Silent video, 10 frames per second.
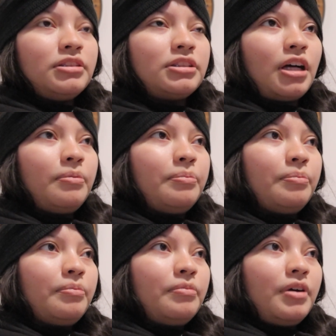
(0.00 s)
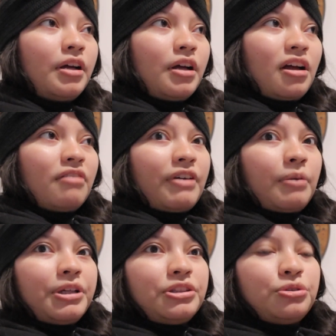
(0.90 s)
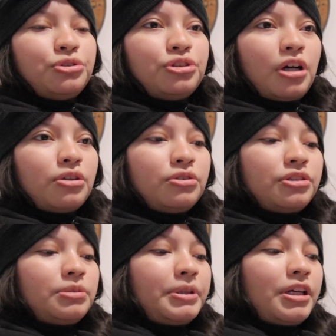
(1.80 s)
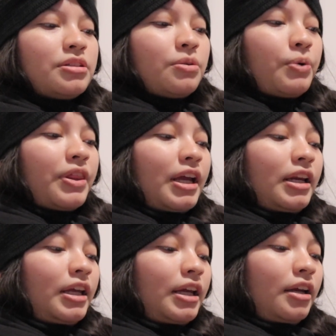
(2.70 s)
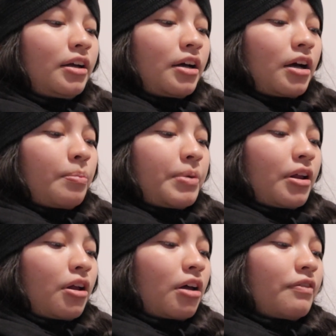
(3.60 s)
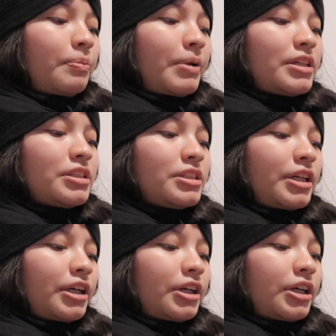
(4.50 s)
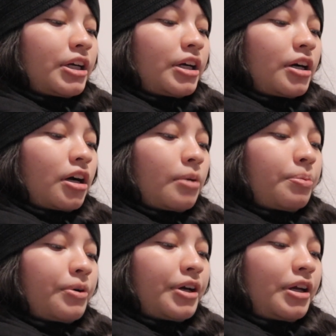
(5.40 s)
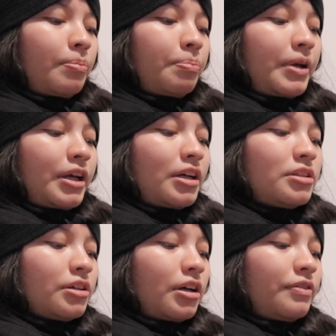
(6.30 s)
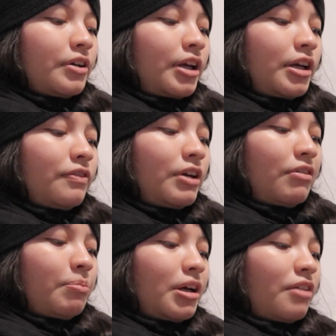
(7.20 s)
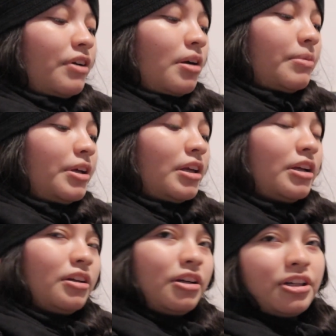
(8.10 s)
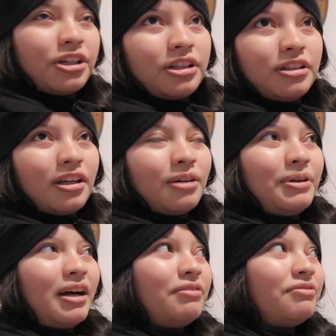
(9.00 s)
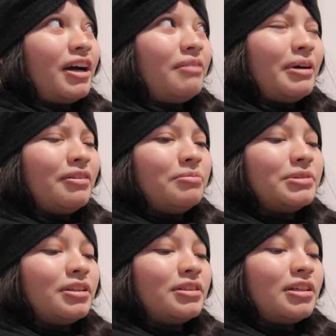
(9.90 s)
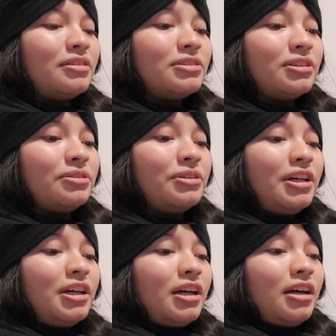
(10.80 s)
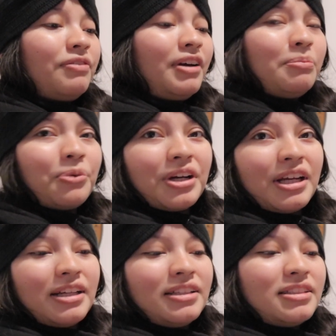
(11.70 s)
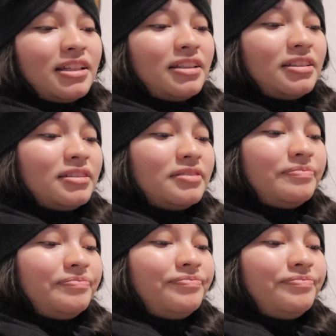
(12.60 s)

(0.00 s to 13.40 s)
some families who struggle just because of what they need, but a lot of the places here are pretty big, so I feel like if you have a big family, then you're good. Like we have 5 bedrooms in this house, so if we had more kids, then